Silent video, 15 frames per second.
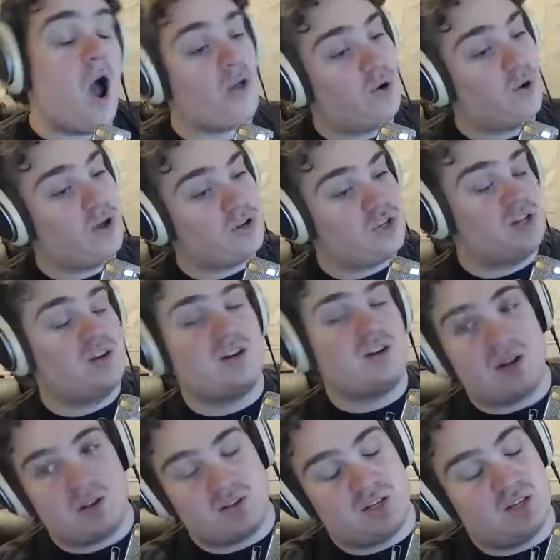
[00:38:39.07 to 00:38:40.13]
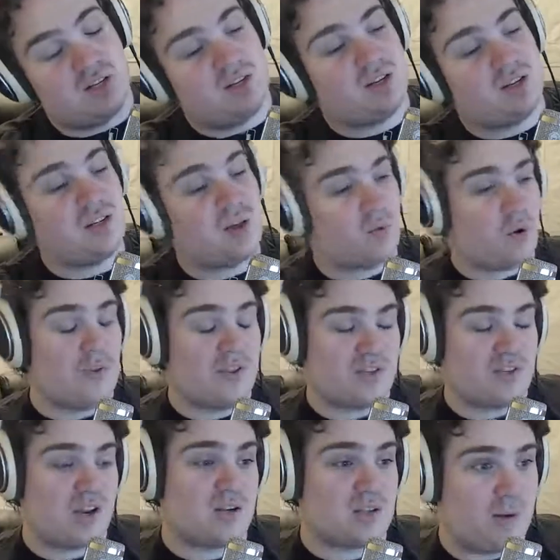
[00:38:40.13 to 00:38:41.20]
Although LGD did get rolled the
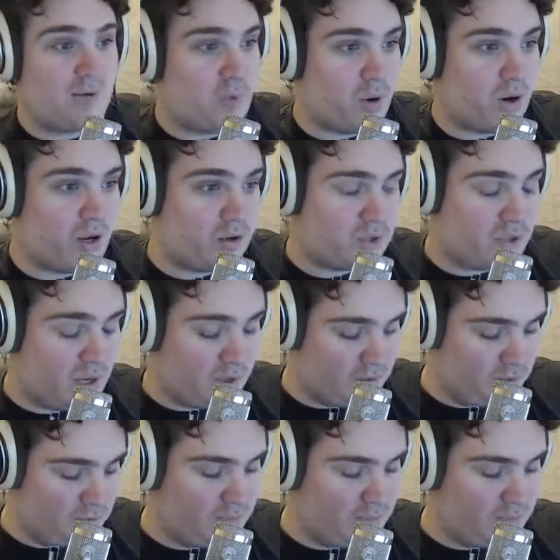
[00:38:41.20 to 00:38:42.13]
2nd time, from what I understand.